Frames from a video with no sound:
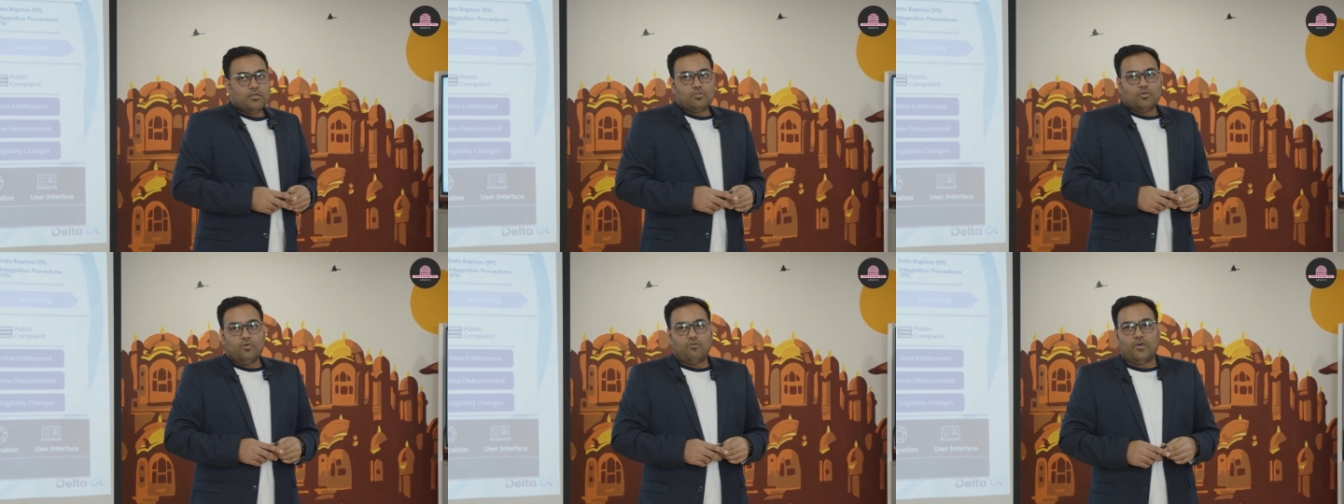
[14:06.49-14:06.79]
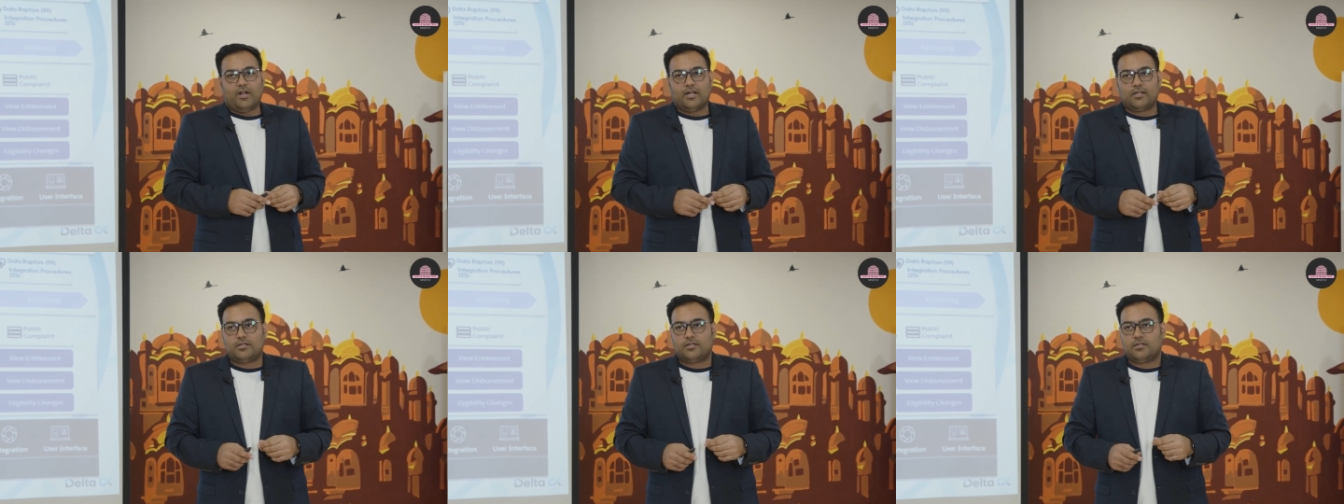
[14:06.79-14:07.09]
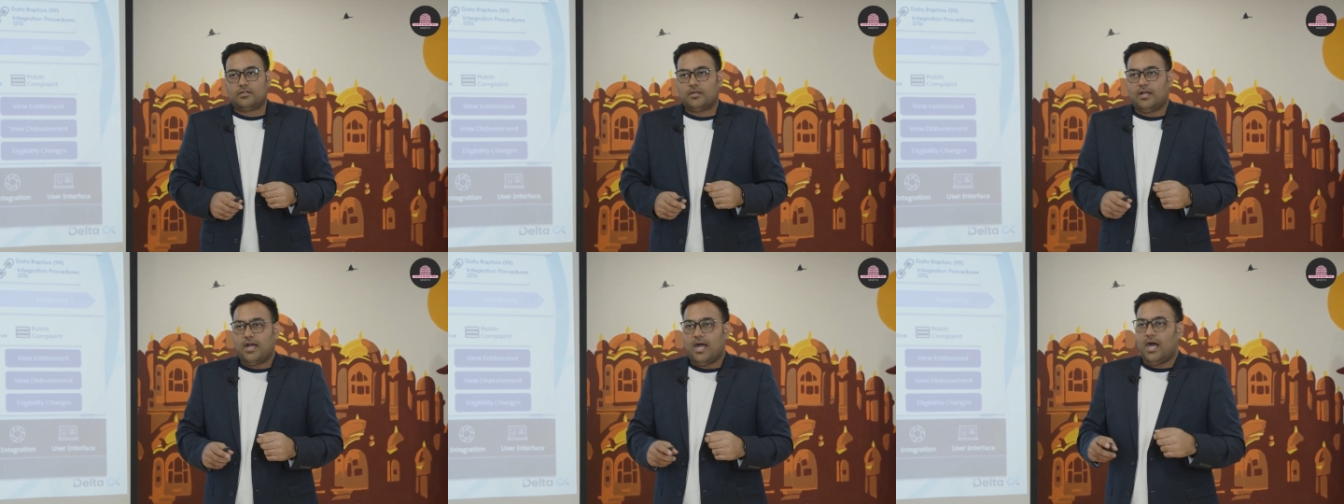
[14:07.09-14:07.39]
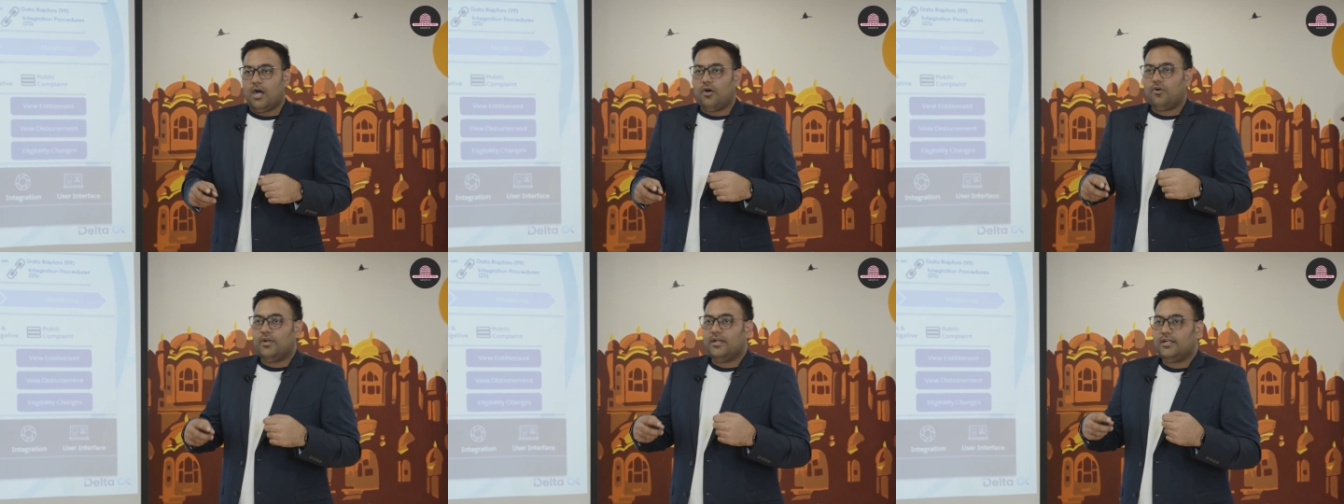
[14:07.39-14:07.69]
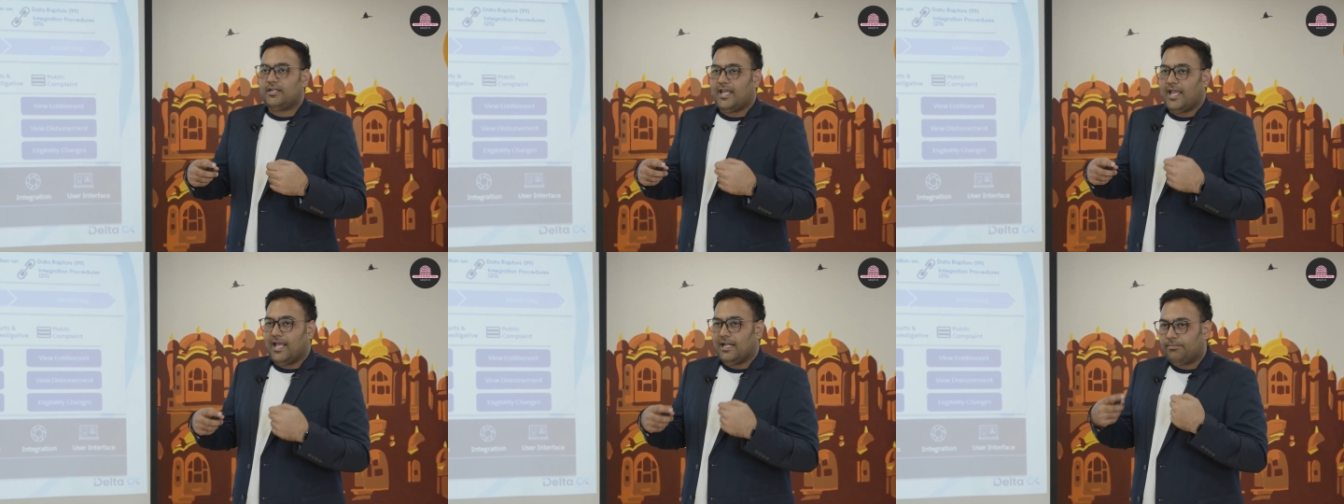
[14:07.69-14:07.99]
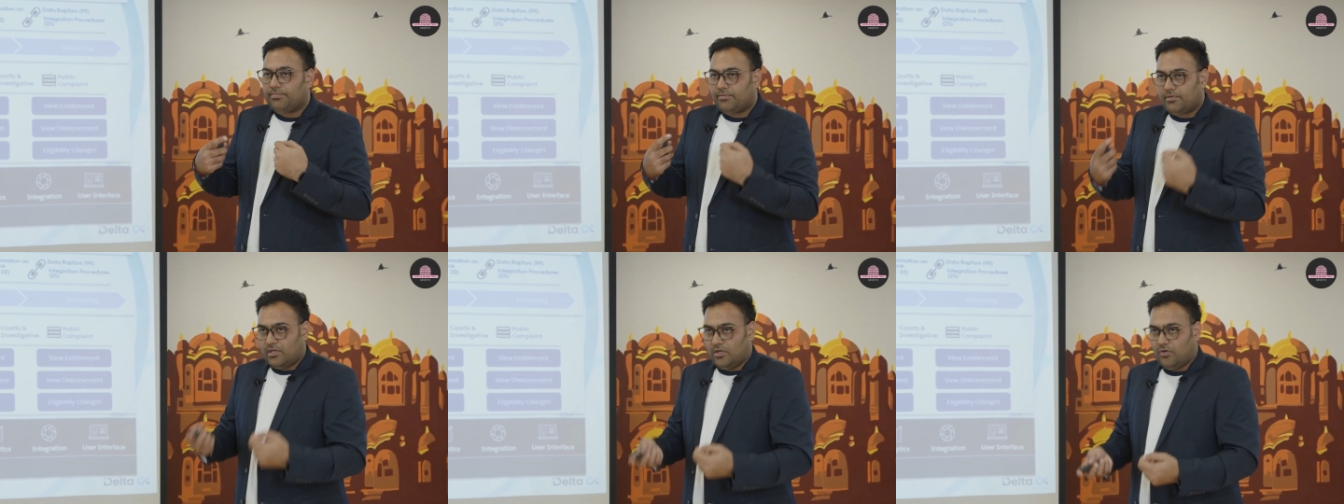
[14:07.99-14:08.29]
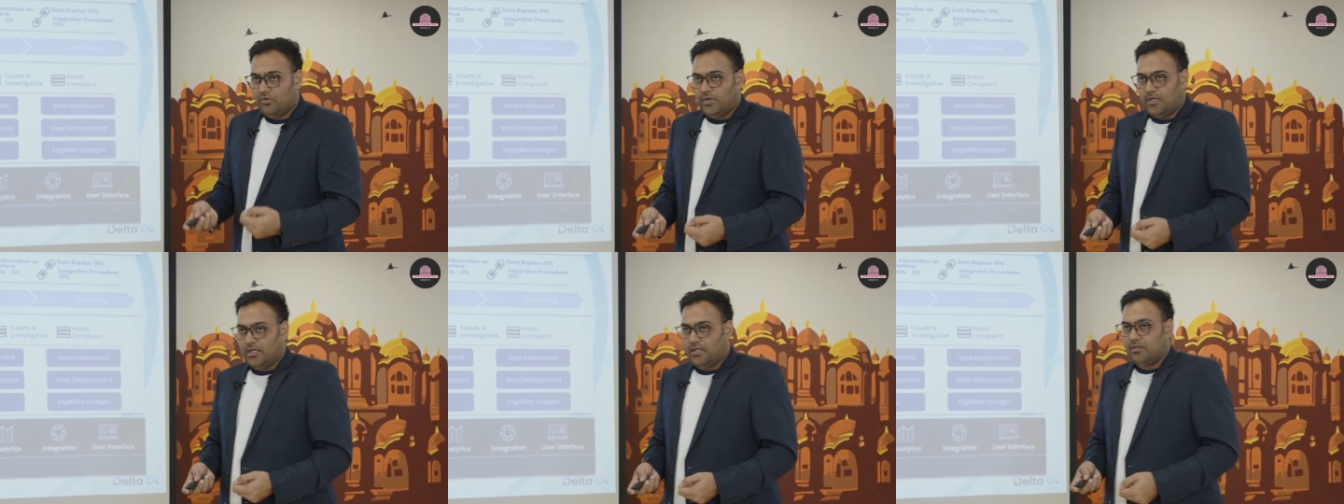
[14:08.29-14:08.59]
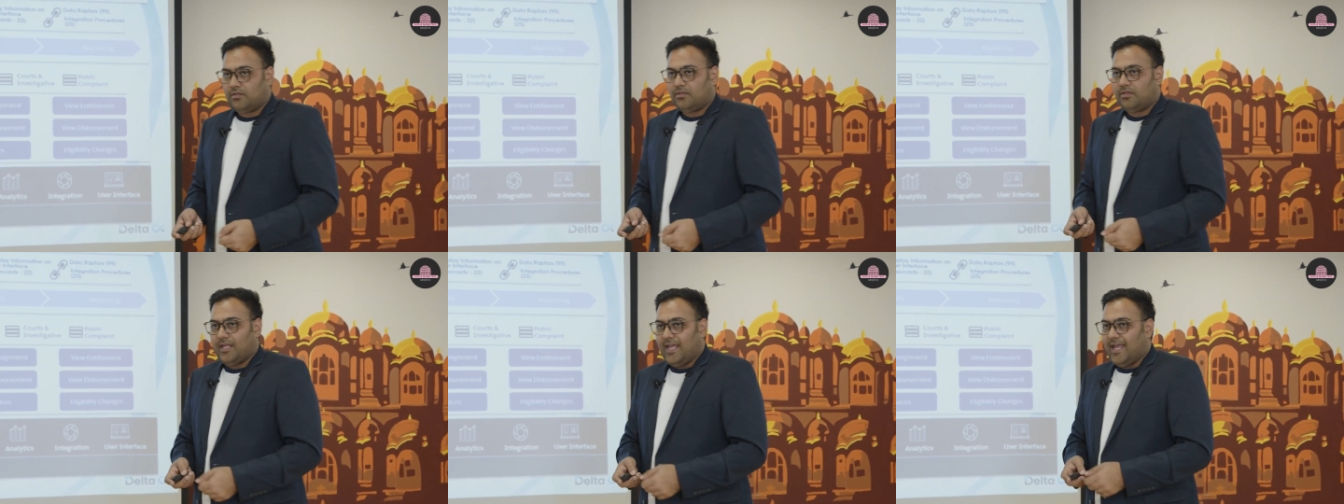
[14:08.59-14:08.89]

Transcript: So how it helps you is,